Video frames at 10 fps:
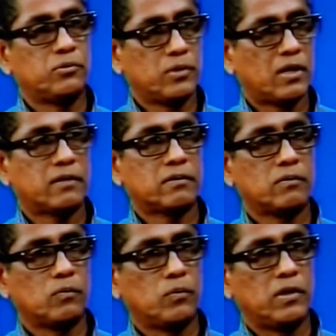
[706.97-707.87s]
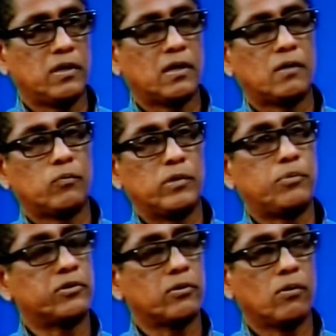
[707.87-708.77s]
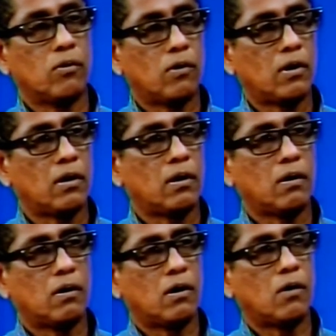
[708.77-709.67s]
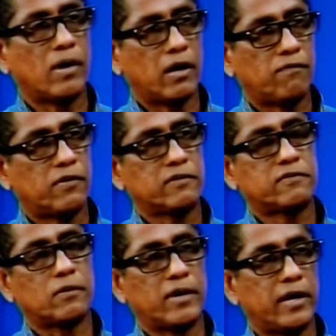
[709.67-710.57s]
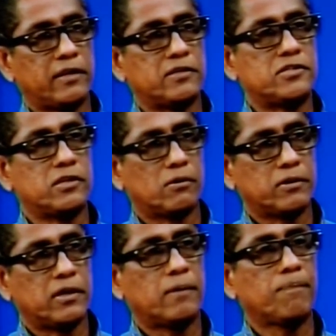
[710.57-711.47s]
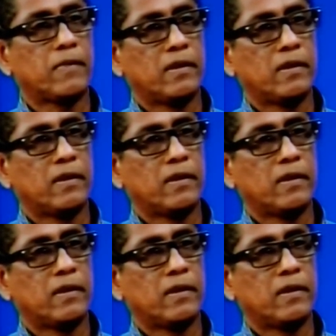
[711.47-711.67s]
to do that. We, uh, we put all our efforts, our energy out there.